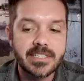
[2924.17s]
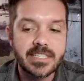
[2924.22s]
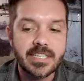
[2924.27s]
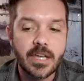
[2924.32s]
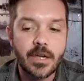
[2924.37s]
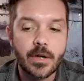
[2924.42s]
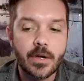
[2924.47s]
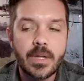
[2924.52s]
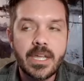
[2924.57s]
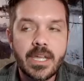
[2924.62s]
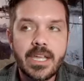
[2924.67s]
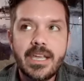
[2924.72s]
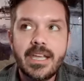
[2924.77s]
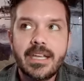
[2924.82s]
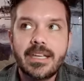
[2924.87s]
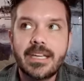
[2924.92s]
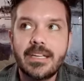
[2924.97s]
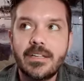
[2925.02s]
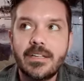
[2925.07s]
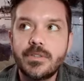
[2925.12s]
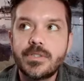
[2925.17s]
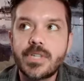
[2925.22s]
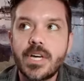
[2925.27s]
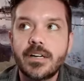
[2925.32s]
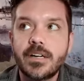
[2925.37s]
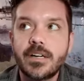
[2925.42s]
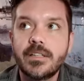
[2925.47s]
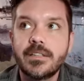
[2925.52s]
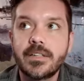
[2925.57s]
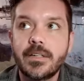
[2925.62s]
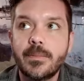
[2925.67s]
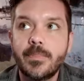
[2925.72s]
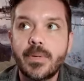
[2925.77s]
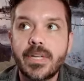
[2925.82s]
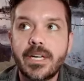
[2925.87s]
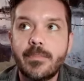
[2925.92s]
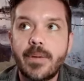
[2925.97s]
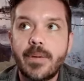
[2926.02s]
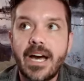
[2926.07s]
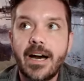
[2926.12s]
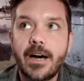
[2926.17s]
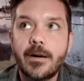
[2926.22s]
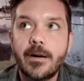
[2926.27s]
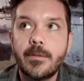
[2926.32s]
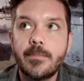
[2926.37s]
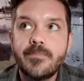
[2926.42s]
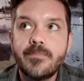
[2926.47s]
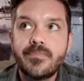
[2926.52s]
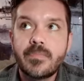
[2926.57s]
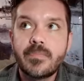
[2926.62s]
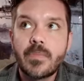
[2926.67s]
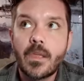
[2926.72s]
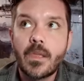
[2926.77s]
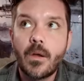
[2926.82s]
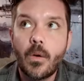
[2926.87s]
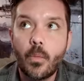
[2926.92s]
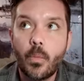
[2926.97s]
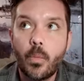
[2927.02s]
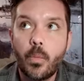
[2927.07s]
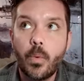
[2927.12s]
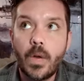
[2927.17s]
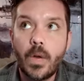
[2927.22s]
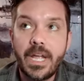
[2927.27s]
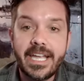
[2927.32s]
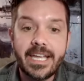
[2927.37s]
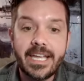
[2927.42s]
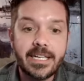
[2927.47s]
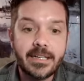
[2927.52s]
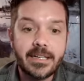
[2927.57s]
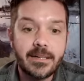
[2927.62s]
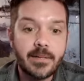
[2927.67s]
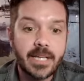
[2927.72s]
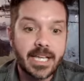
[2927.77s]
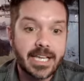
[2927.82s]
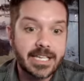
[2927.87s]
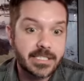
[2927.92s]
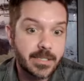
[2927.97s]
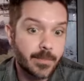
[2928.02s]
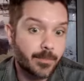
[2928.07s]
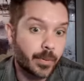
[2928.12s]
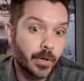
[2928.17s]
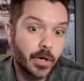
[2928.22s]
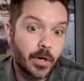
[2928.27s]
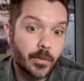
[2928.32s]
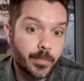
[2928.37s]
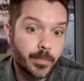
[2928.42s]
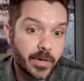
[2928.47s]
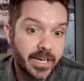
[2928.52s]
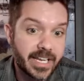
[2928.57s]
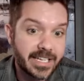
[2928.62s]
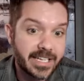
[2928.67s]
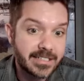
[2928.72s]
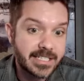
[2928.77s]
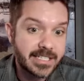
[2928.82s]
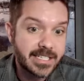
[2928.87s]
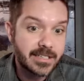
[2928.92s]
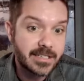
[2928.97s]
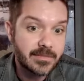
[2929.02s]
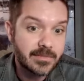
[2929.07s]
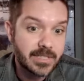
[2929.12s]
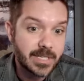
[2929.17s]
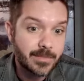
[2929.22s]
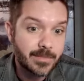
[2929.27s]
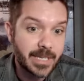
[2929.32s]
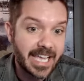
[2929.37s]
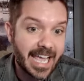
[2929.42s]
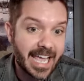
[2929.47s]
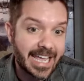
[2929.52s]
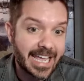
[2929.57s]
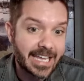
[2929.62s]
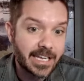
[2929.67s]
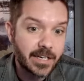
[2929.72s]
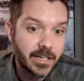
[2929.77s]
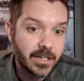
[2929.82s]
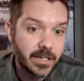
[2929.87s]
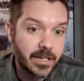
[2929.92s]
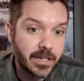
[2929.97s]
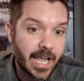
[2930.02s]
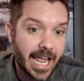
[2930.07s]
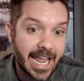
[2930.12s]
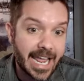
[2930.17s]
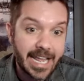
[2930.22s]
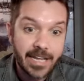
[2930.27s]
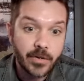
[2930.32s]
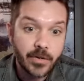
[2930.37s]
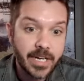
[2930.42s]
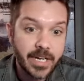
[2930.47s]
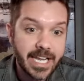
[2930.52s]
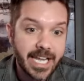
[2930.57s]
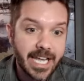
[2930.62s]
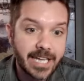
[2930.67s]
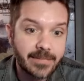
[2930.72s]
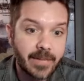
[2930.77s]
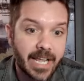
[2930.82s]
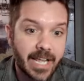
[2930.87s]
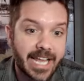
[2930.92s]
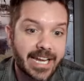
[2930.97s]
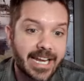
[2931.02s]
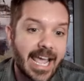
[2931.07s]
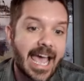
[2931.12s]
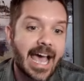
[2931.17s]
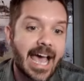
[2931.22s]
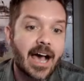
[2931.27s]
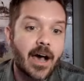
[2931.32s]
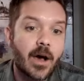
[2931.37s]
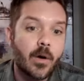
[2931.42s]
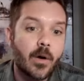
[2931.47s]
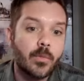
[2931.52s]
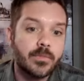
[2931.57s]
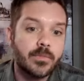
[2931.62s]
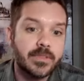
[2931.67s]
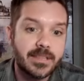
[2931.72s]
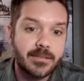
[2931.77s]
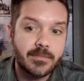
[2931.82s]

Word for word: So, can you talk a little bit about when it's appropriate to to be anger angry and and how